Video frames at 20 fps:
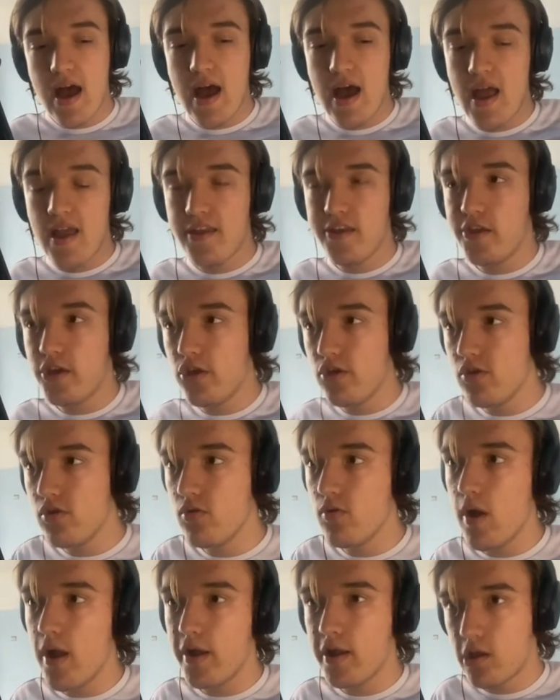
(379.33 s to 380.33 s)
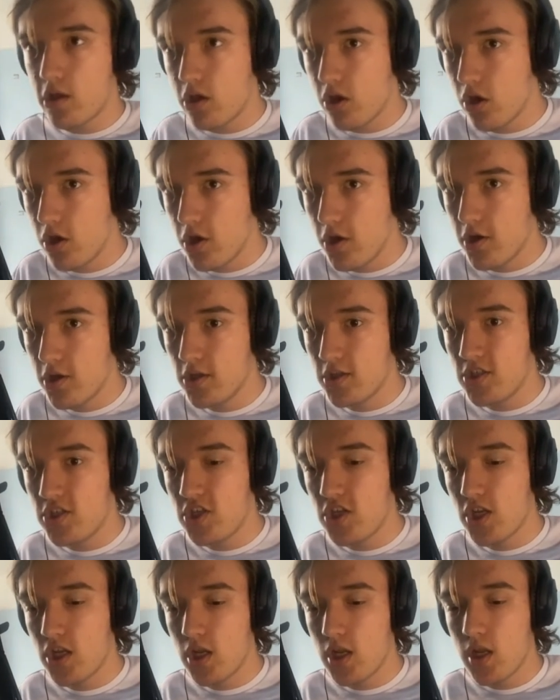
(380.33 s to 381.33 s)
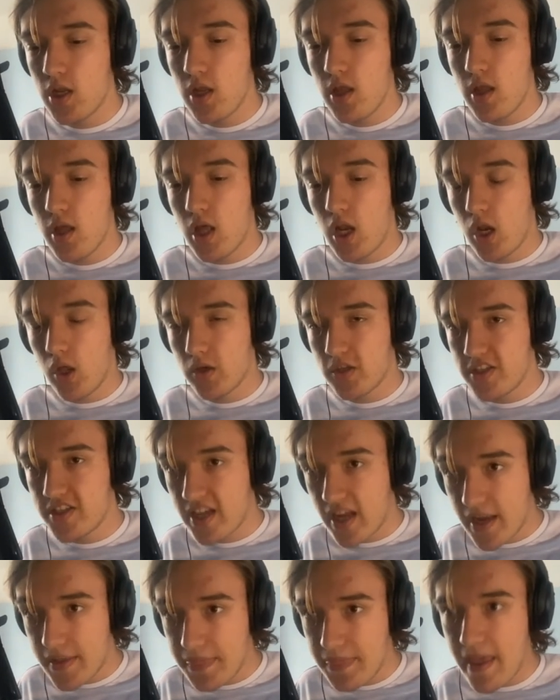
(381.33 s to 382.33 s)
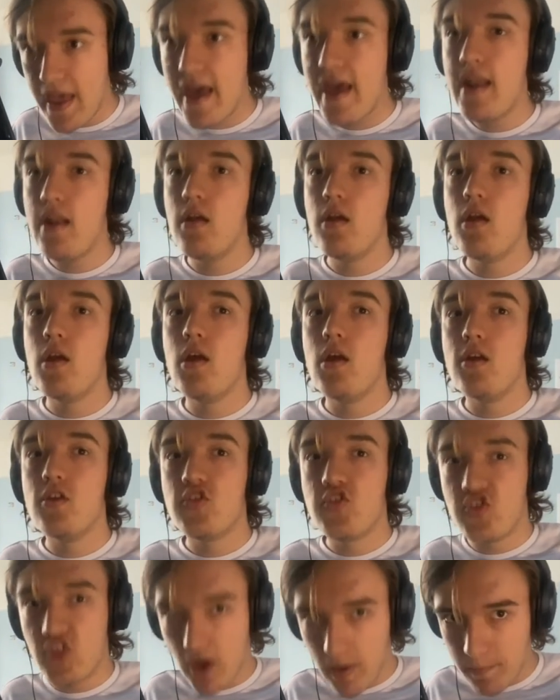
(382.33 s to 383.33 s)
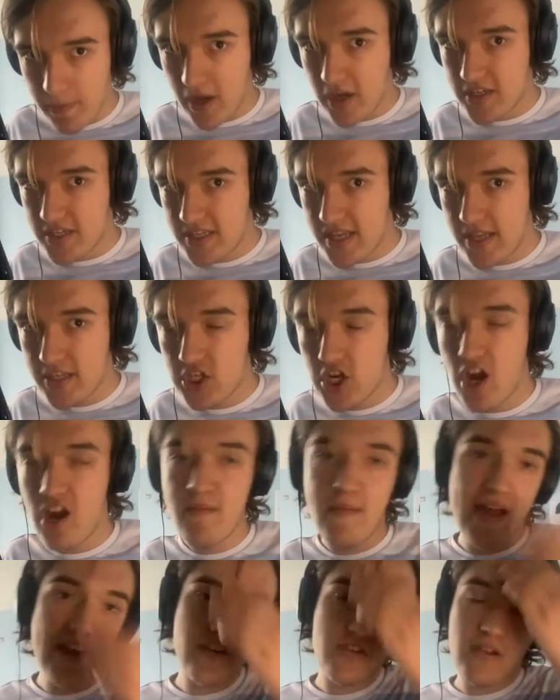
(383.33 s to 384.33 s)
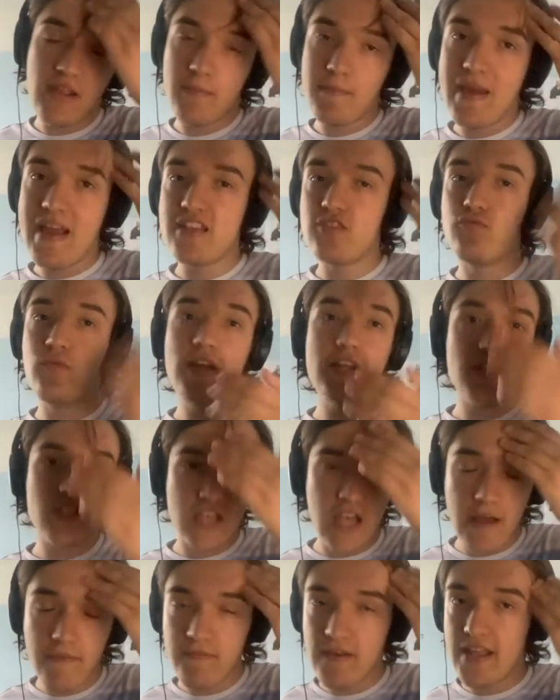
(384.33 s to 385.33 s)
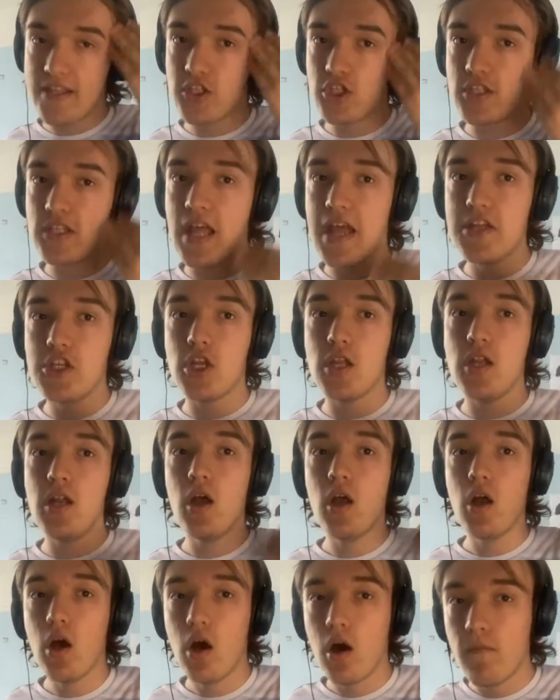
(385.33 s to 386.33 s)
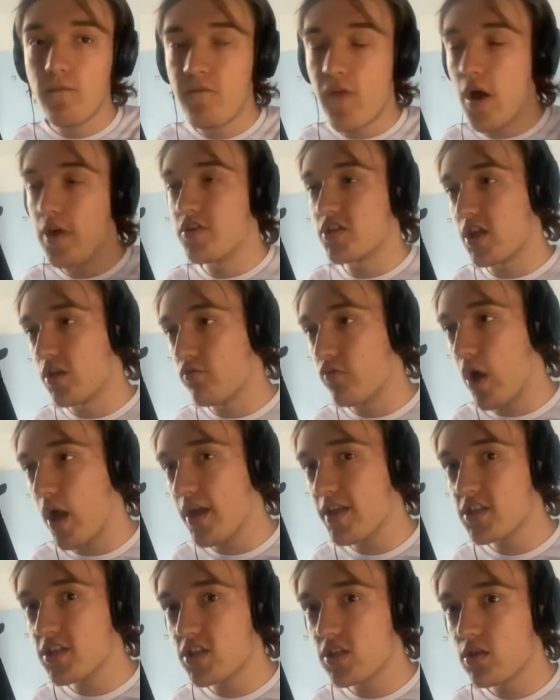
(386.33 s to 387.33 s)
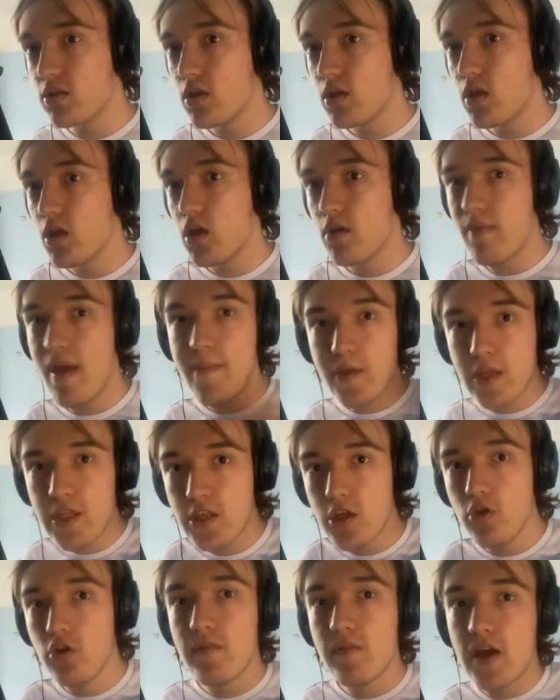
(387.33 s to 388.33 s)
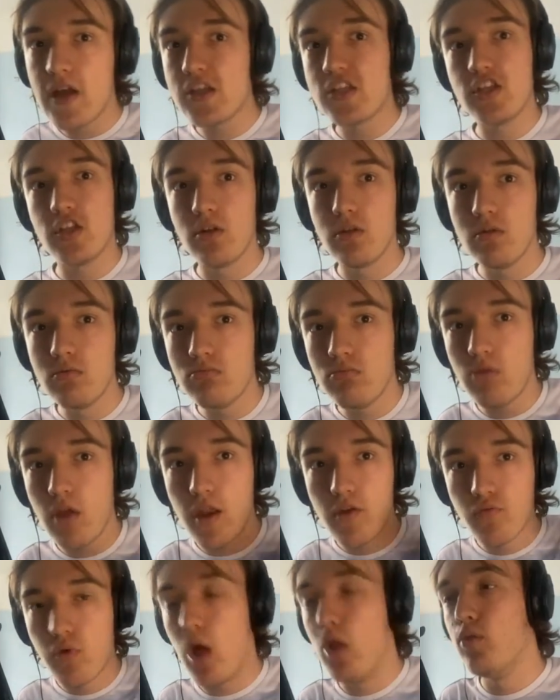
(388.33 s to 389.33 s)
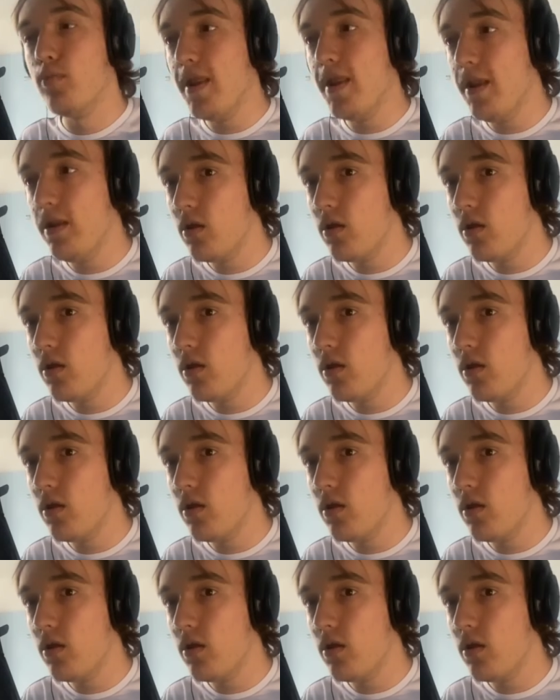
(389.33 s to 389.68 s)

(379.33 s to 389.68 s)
You could, alongside that, stop partisan gerrymandering, pass really tough legislation on voting rights, maybe universal enrollment,